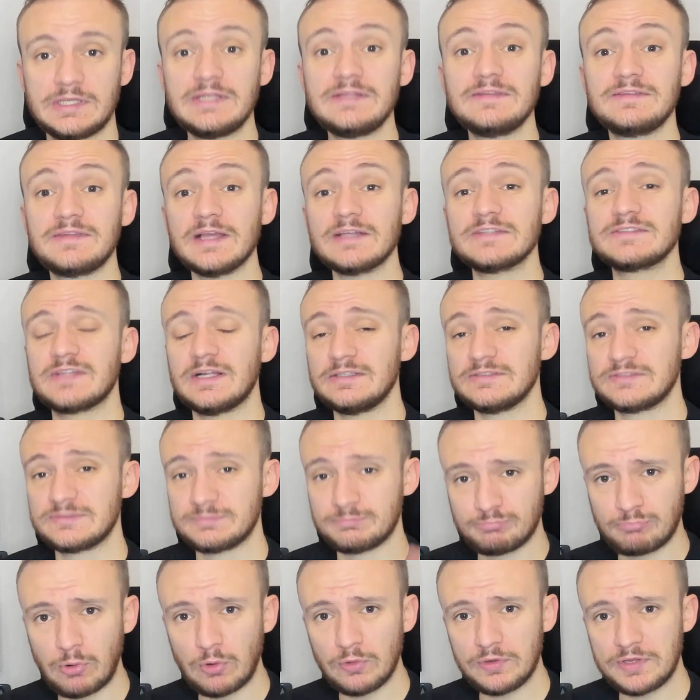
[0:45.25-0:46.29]
In
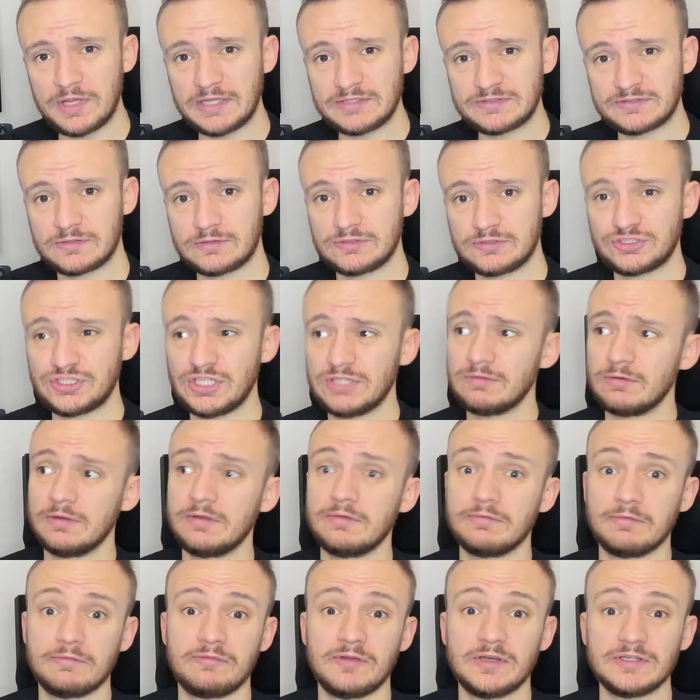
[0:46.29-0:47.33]
textiles, polyester
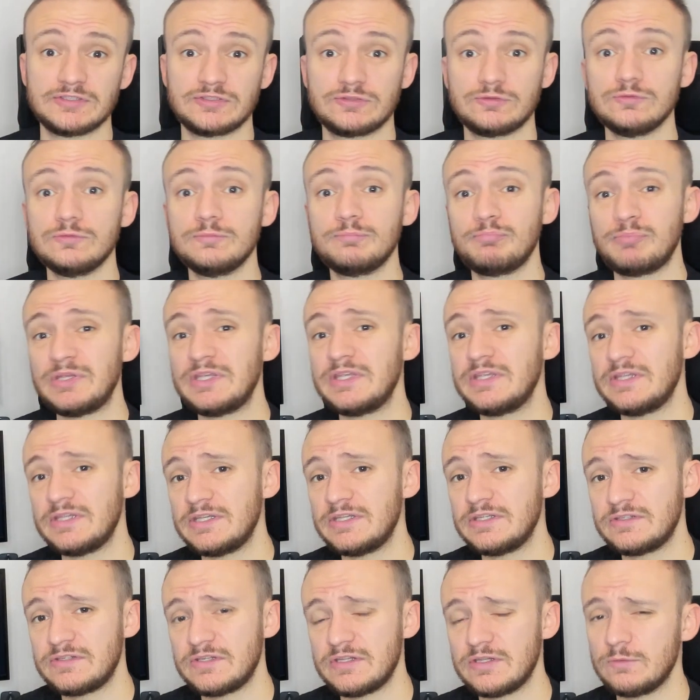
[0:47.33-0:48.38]
generally refers to
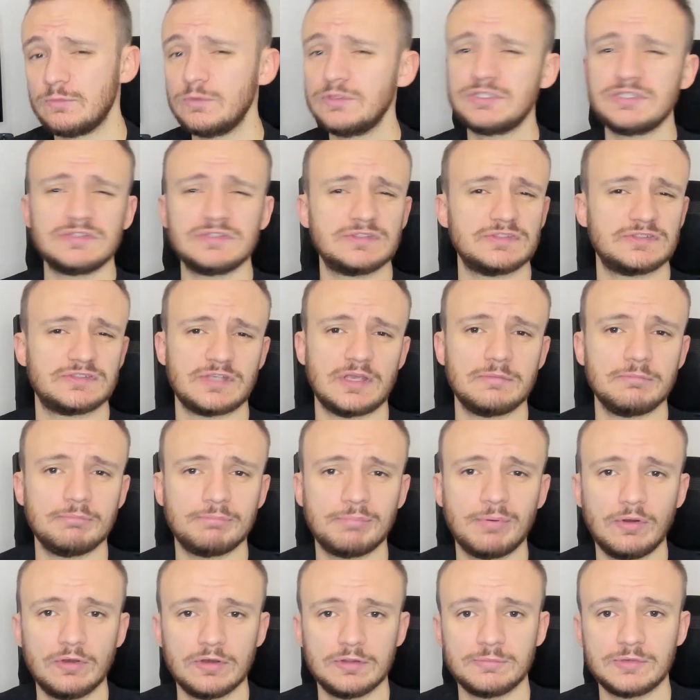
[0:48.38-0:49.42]
PET, which is the same
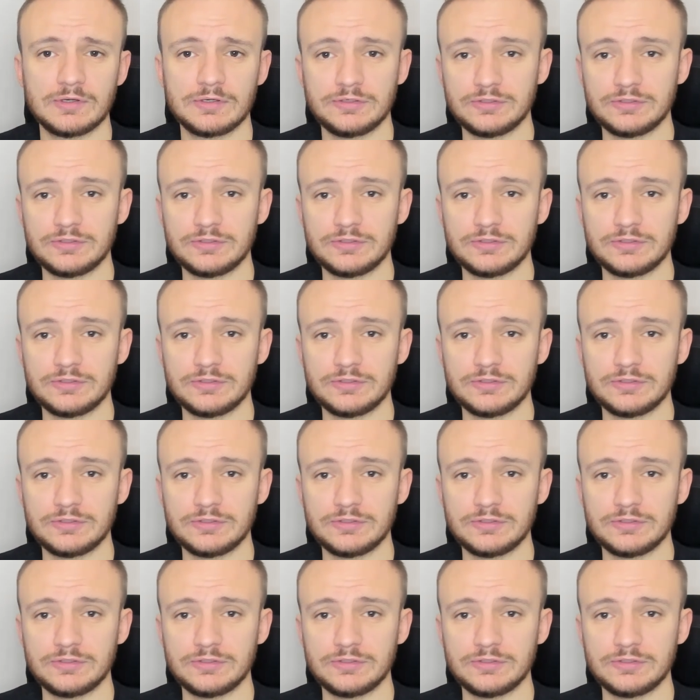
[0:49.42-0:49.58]
polymer